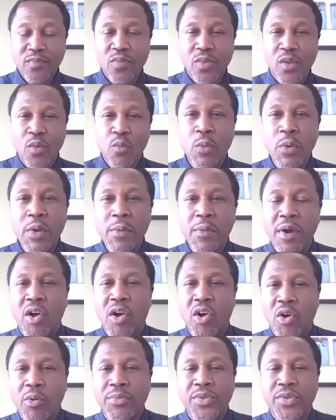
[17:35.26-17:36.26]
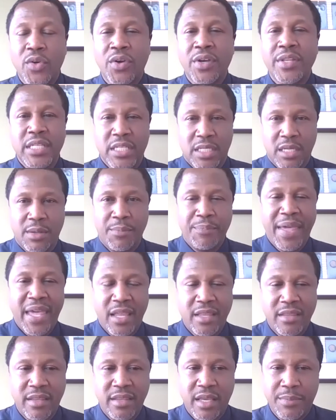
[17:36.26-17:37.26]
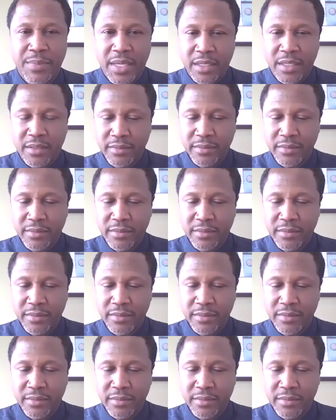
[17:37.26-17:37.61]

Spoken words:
when we were home during the pandemic,